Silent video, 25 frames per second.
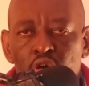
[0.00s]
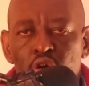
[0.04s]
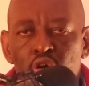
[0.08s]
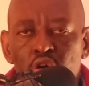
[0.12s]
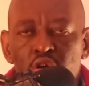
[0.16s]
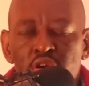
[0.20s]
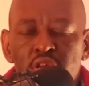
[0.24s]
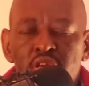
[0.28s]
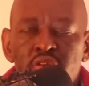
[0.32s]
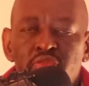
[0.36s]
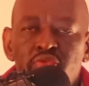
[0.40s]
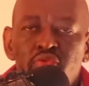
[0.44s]

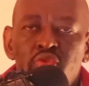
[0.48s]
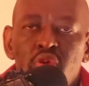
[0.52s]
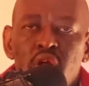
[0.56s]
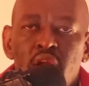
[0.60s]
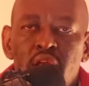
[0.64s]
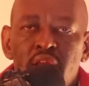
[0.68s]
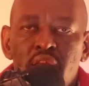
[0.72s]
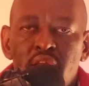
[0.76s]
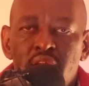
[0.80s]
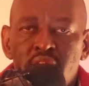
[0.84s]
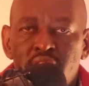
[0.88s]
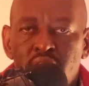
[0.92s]
or if you're
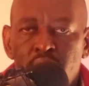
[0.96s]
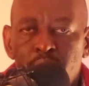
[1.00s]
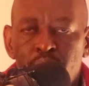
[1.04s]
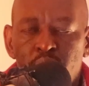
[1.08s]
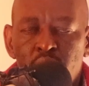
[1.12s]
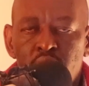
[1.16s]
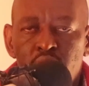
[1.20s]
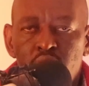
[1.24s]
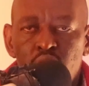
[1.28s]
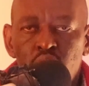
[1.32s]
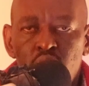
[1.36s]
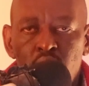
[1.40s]
an
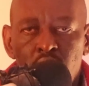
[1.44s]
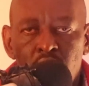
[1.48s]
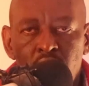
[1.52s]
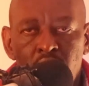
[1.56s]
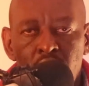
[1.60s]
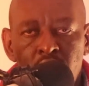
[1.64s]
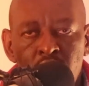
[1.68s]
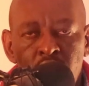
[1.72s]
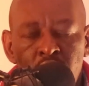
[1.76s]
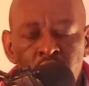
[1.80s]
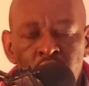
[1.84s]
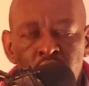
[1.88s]

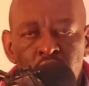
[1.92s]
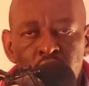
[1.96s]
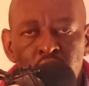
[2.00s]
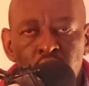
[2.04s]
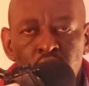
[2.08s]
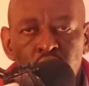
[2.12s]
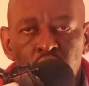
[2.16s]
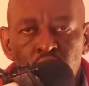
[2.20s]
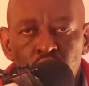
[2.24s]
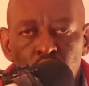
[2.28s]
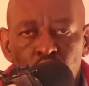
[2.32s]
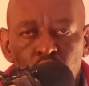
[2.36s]
entrepreneur,
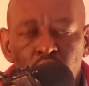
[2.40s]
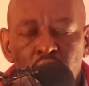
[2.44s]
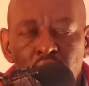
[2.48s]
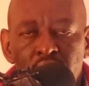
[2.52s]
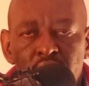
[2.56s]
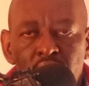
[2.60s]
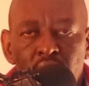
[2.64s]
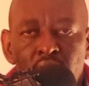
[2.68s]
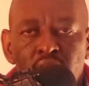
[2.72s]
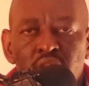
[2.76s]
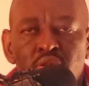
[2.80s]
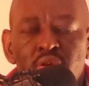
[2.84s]
you
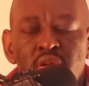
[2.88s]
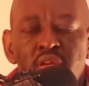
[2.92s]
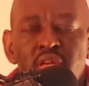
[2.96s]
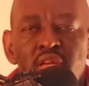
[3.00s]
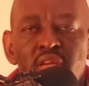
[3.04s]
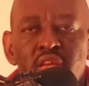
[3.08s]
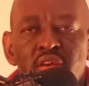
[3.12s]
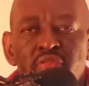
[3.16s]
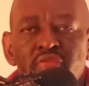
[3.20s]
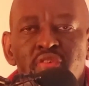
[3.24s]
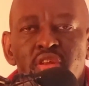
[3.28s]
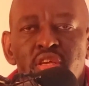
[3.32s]
can actually
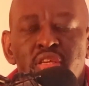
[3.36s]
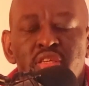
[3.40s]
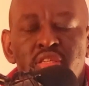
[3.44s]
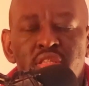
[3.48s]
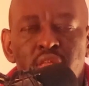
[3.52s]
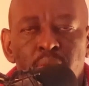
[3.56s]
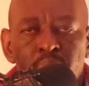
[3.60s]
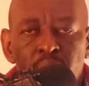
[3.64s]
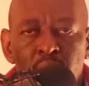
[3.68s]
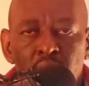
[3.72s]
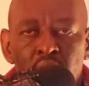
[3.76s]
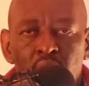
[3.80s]
leverage
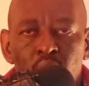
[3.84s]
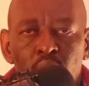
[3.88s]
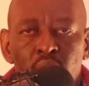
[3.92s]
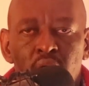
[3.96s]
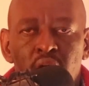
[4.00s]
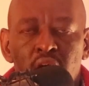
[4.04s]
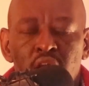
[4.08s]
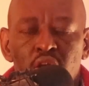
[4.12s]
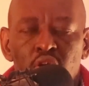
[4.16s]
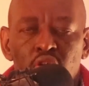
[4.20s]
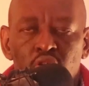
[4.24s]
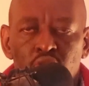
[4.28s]
the
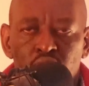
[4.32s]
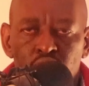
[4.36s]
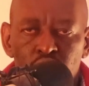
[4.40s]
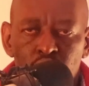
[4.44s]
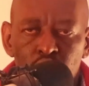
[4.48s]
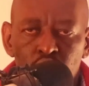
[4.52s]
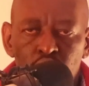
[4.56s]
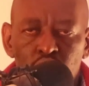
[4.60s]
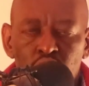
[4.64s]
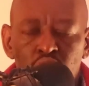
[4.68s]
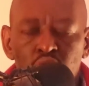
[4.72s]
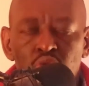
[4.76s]
power of
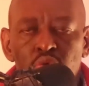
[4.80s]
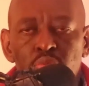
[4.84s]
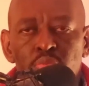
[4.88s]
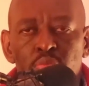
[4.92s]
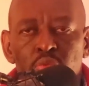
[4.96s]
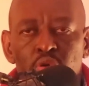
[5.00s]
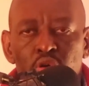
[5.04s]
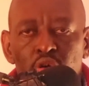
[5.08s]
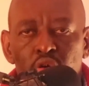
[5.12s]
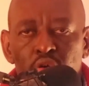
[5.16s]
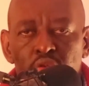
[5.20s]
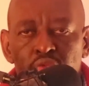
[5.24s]
YouTube
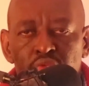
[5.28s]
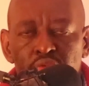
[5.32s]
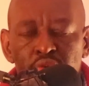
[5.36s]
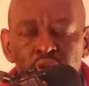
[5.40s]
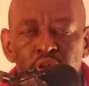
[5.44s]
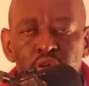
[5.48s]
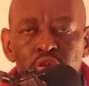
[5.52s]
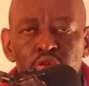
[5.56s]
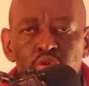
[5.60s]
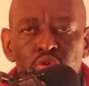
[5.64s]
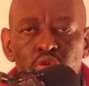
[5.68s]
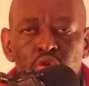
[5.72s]
or
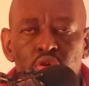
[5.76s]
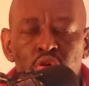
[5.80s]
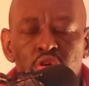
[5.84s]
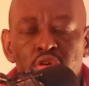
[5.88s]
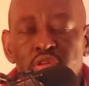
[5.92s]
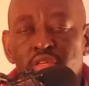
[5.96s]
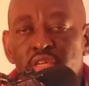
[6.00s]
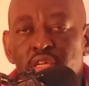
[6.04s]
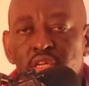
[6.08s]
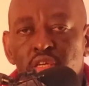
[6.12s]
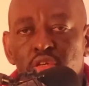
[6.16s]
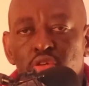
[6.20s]
video
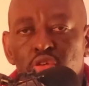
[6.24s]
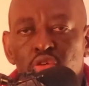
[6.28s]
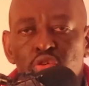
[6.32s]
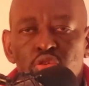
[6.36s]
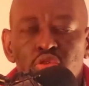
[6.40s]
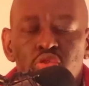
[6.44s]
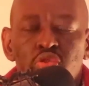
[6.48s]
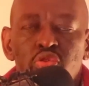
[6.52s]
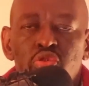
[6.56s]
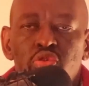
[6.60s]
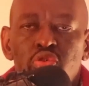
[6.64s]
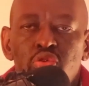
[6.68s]
content
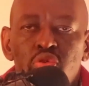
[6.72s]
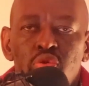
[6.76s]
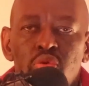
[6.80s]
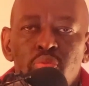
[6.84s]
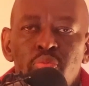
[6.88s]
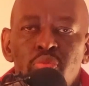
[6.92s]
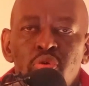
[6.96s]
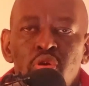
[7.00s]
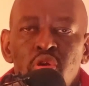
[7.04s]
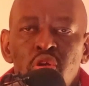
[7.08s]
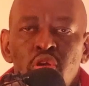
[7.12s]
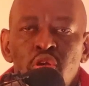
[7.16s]
on YouTube
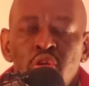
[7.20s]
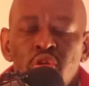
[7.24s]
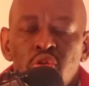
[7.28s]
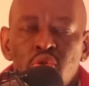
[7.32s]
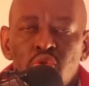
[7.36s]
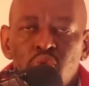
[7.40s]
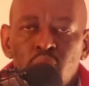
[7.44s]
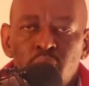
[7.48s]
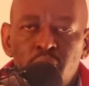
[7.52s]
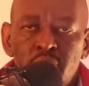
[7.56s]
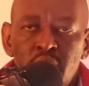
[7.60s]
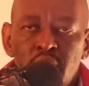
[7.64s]

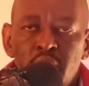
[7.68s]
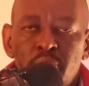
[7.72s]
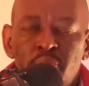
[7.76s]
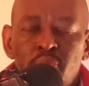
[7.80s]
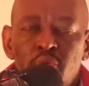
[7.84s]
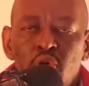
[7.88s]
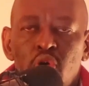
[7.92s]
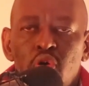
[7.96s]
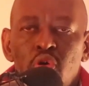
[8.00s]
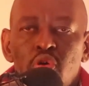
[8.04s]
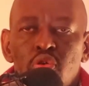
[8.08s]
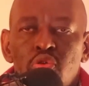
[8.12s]
to be
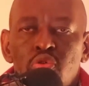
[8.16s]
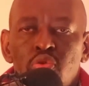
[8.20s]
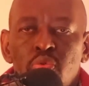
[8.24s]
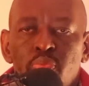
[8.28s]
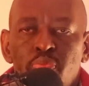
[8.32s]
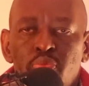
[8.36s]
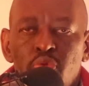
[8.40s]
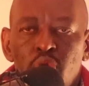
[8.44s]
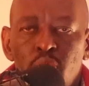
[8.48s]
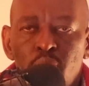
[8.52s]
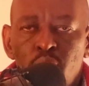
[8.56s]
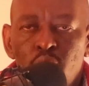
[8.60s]
able to
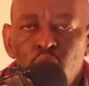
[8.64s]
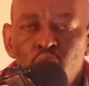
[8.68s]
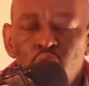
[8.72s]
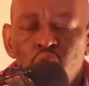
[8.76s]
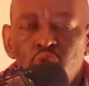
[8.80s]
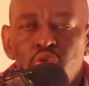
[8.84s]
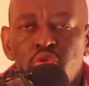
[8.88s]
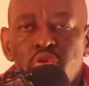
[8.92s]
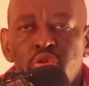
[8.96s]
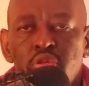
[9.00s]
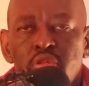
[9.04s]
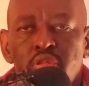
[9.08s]

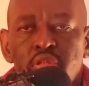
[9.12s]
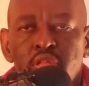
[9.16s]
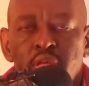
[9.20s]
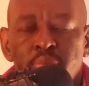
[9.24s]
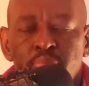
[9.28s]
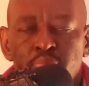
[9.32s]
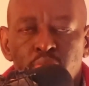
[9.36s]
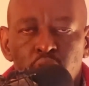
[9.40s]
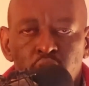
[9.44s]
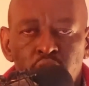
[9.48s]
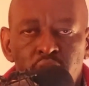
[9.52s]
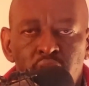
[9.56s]
promote the
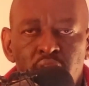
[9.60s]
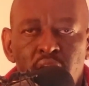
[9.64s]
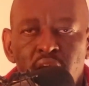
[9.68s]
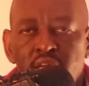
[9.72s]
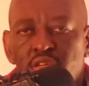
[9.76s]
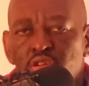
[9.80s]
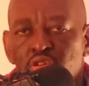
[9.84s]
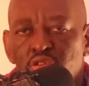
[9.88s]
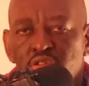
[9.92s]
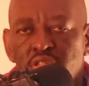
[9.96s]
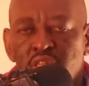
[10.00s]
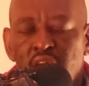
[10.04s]

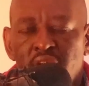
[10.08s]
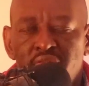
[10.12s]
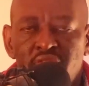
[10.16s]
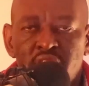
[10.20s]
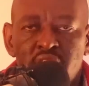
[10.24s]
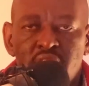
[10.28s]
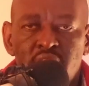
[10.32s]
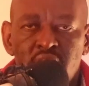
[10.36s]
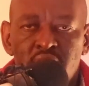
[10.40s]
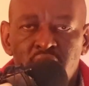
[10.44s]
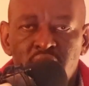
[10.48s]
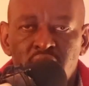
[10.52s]
product or
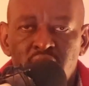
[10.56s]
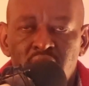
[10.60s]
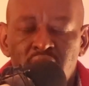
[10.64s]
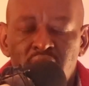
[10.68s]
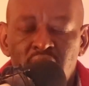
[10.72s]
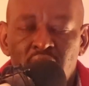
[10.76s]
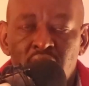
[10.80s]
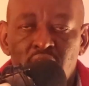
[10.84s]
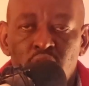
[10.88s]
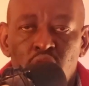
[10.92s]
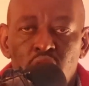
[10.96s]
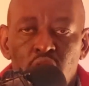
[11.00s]
services
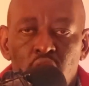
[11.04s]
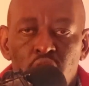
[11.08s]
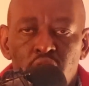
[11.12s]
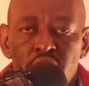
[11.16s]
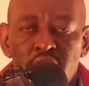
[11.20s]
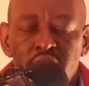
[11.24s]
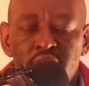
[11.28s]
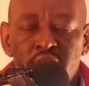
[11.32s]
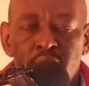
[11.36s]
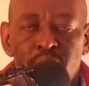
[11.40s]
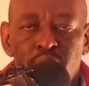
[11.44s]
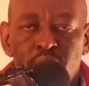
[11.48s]
that you're
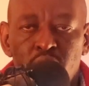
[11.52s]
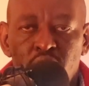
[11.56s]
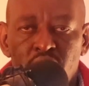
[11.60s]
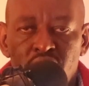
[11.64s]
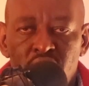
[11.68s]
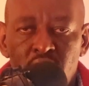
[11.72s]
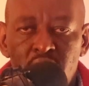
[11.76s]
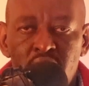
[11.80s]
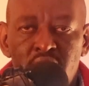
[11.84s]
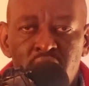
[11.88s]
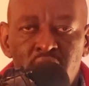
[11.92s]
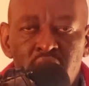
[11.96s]
already
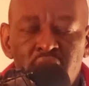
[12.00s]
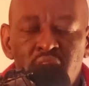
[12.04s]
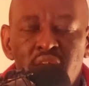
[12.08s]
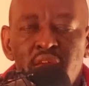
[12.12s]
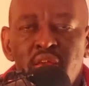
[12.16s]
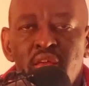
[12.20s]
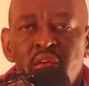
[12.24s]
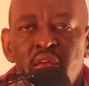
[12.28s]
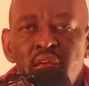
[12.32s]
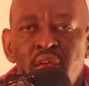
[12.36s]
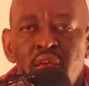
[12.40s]
providing,